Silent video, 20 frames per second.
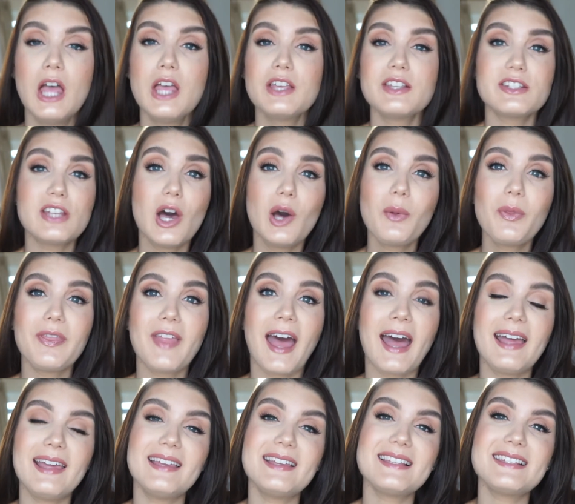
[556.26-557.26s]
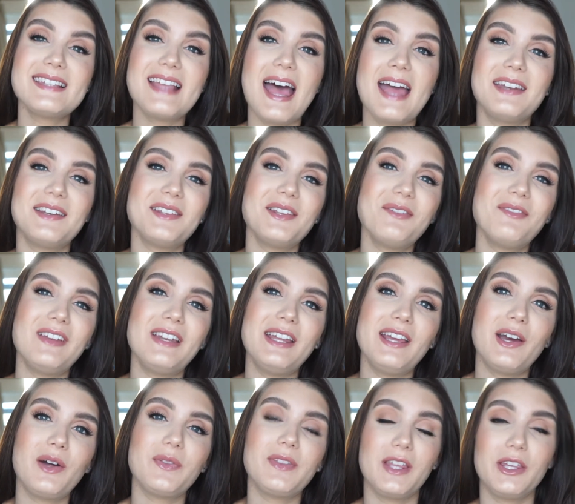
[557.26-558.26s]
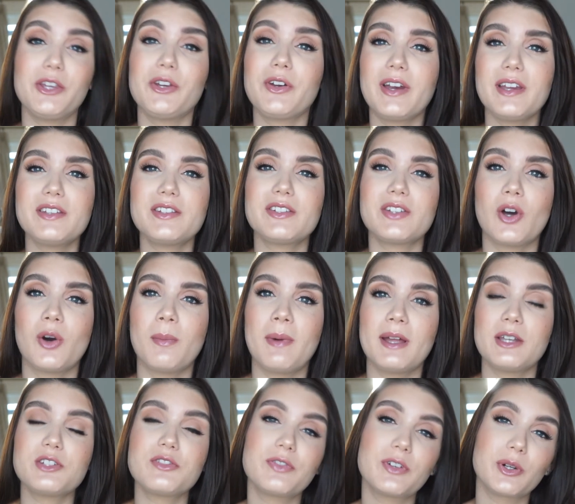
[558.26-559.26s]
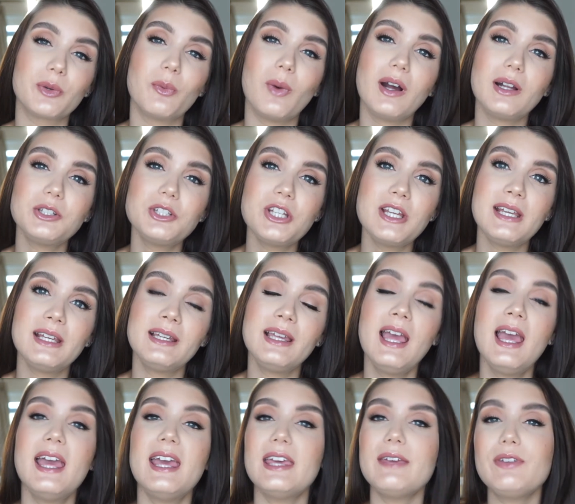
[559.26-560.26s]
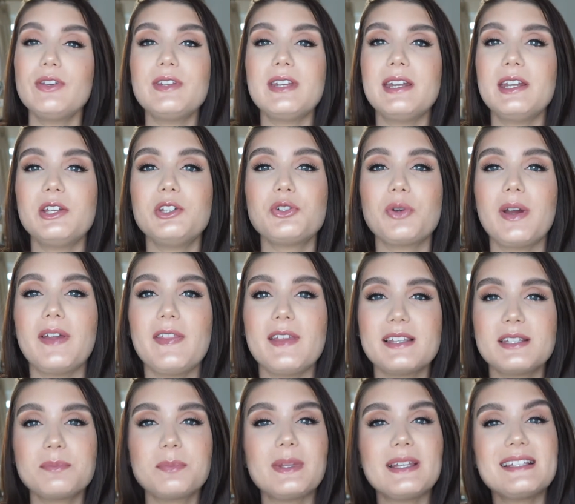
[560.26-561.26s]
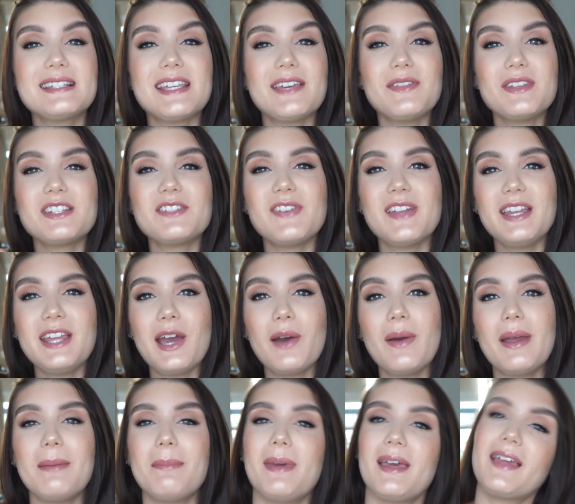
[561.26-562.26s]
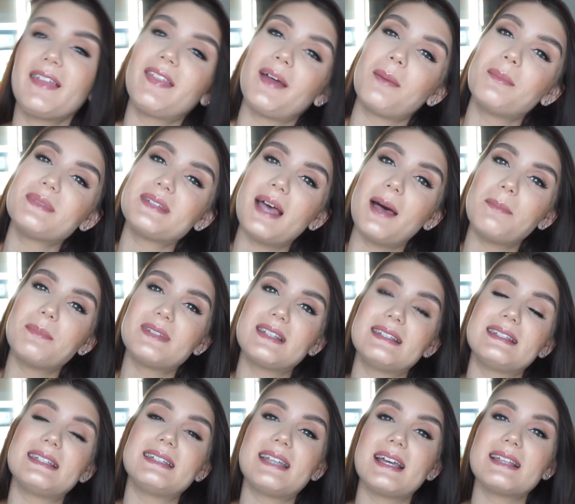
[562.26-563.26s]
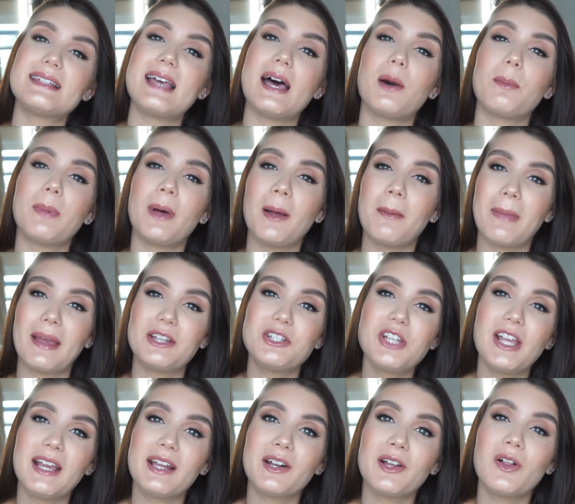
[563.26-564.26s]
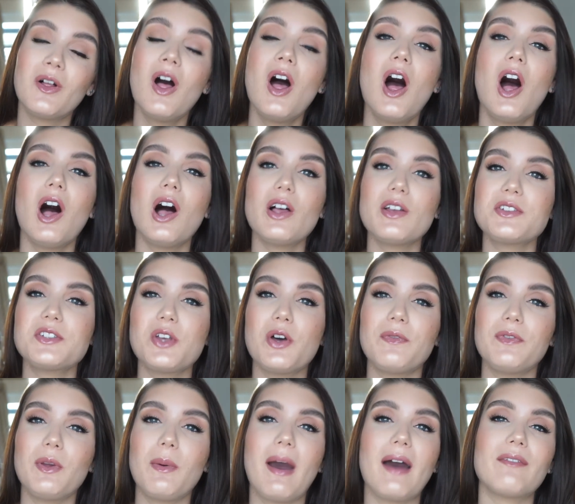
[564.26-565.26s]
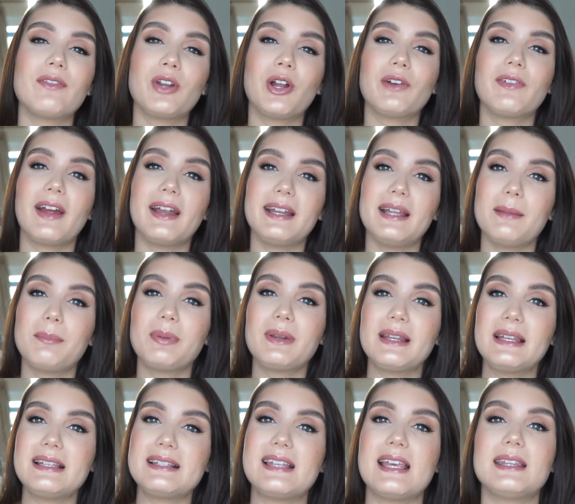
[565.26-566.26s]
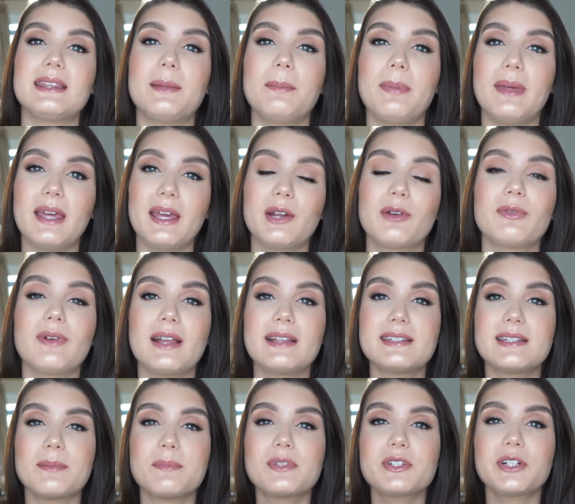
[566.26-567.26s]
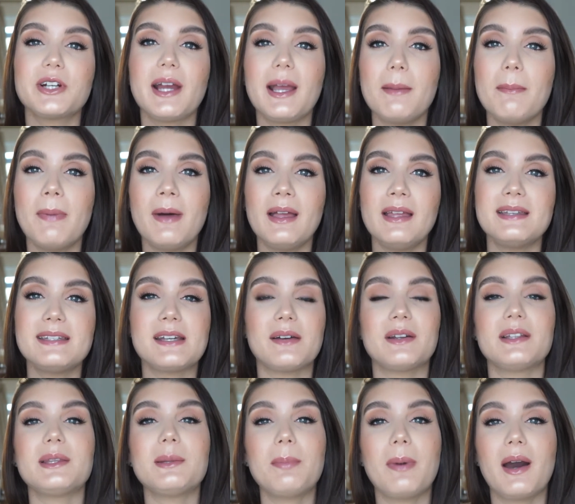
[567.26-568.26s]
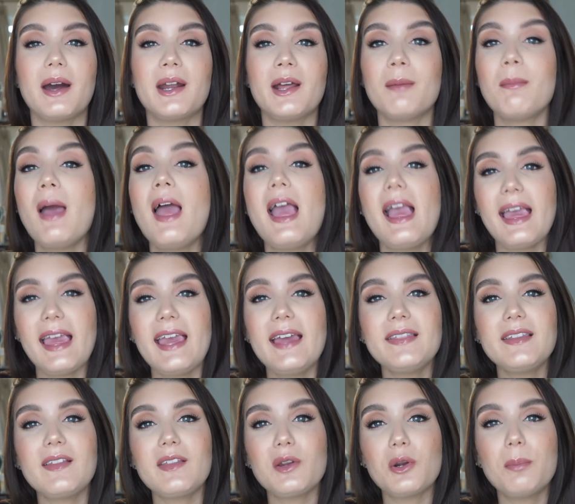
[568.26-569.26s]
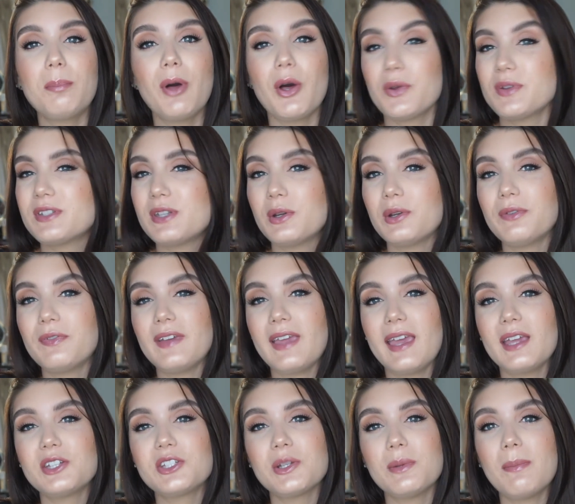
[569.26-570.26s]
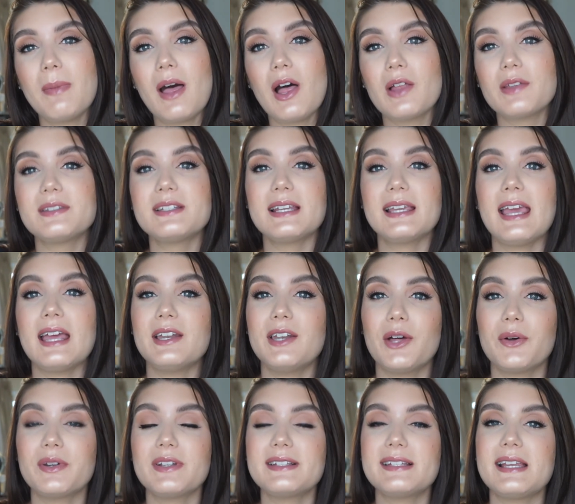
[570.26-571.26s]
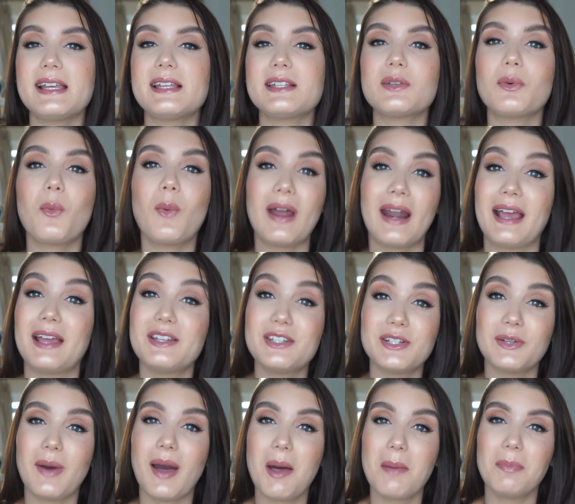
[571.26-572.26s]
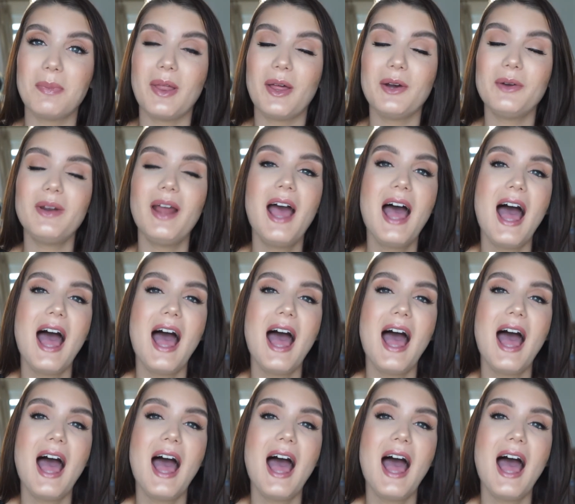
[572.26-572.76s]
So that is the end of the video. Thank you guys so much for watching. If you did enjoy this, please give this video a big thumbs up since it does help out my channel. Also, if you haven't already, please hit the big red subscribe button down at the bottom and the little post notification bell to get notices when I do upload.